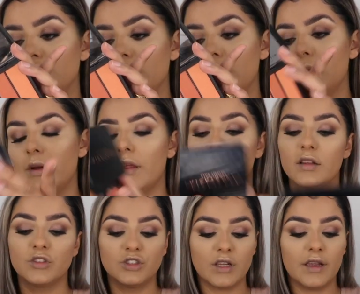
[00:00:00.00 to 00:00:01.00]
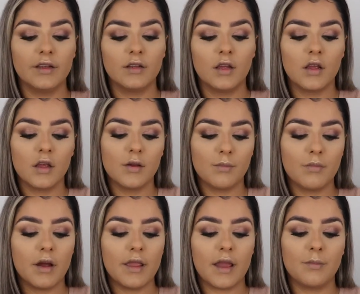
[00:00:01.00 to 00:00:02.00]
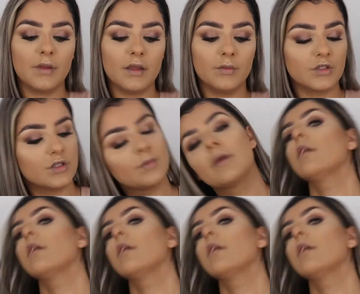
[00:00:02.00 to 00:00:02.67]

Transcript: Trio in the shade Miami, which is a